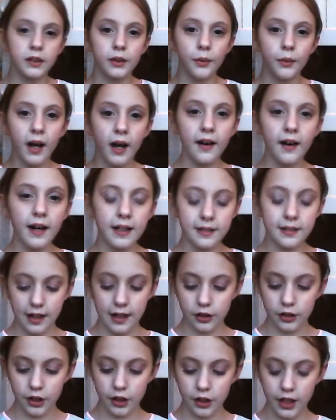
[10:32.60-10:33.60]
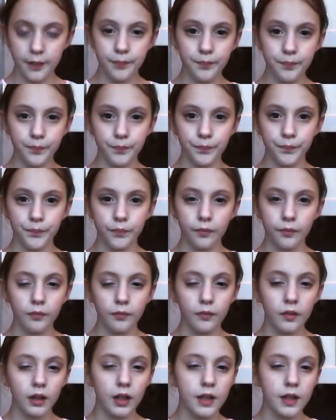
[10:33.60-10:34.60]
It's quite nice actually.
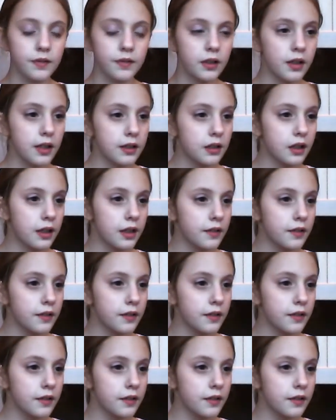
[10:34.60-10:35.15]
It gives a nice